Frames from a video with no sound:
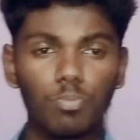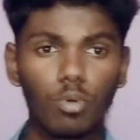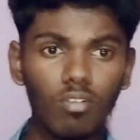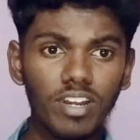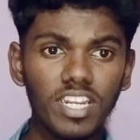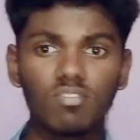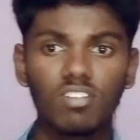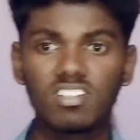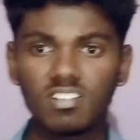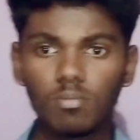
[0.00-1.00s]
Providing
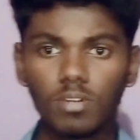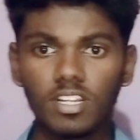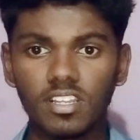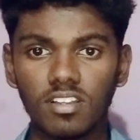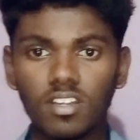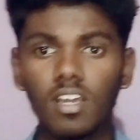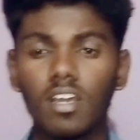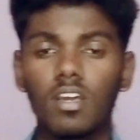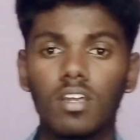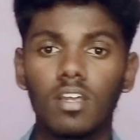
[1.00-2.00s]
flexibility,
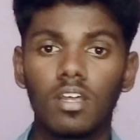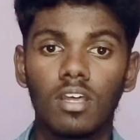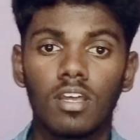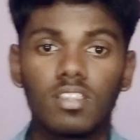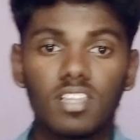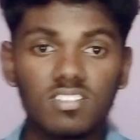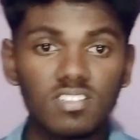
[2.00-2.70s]
the